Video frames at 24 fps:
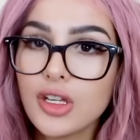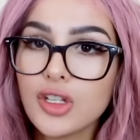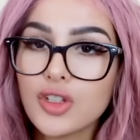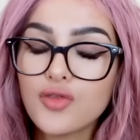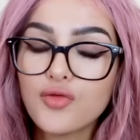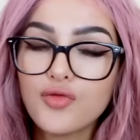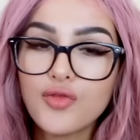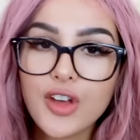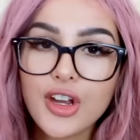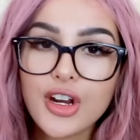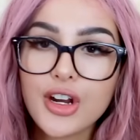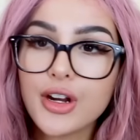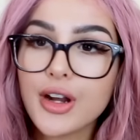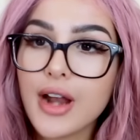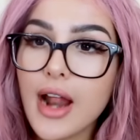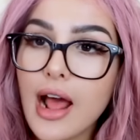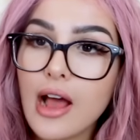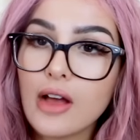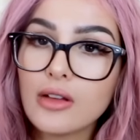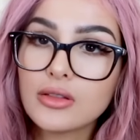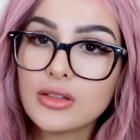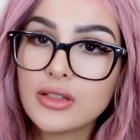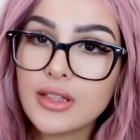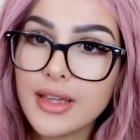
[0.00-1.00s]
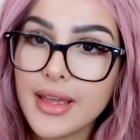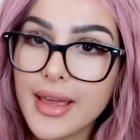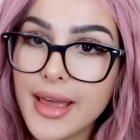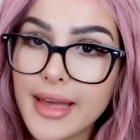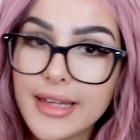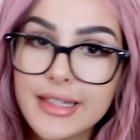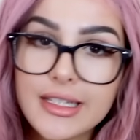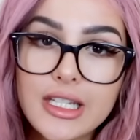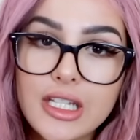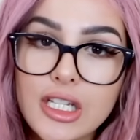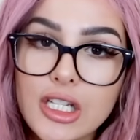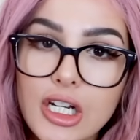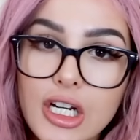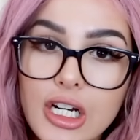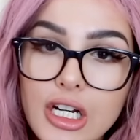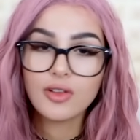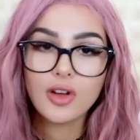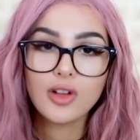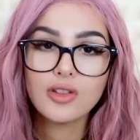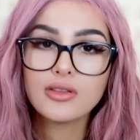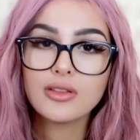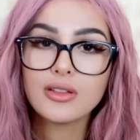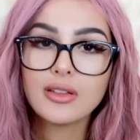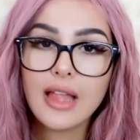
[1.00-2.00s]
He's figured out the answer. If
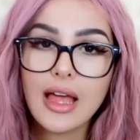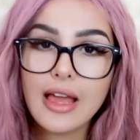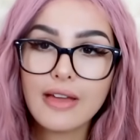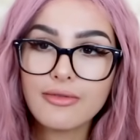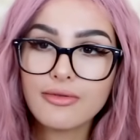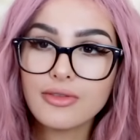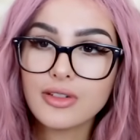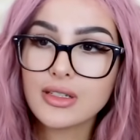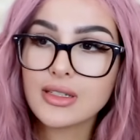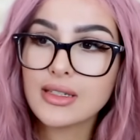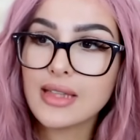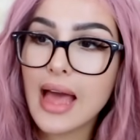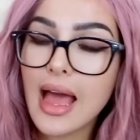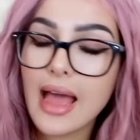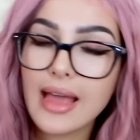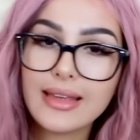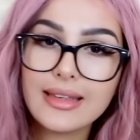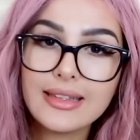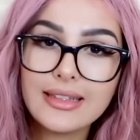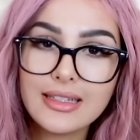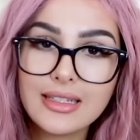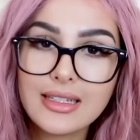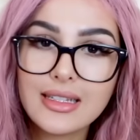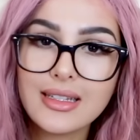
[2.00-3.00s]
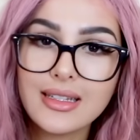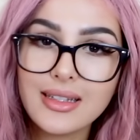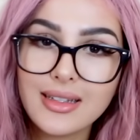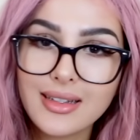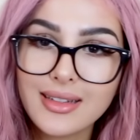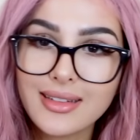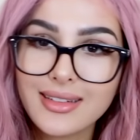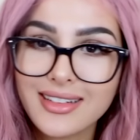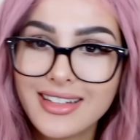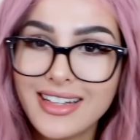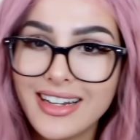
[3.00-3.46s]
only life was that easy.